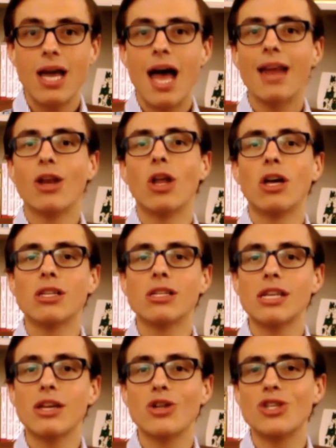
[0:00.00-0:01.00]
And
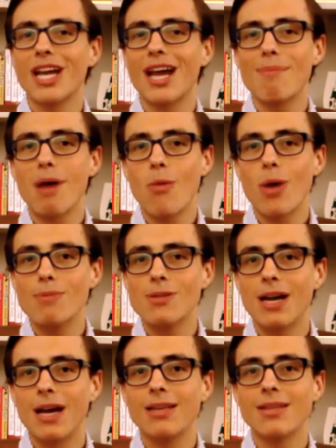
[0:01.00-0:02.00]
lastly, go check out my
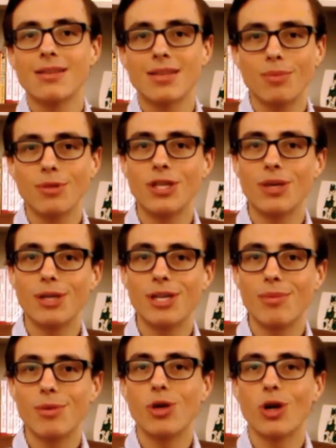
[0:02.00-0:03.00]
website,
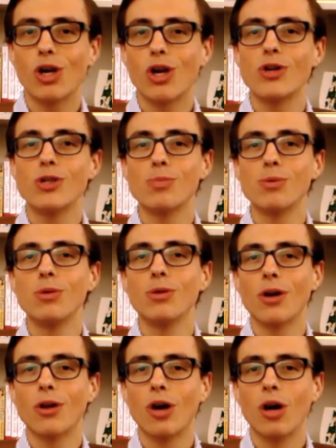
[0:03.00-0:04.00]

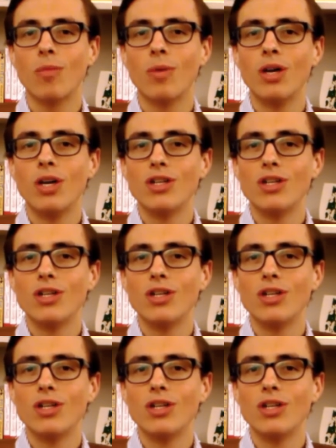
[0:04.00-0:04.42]
www.lawrencebull.com,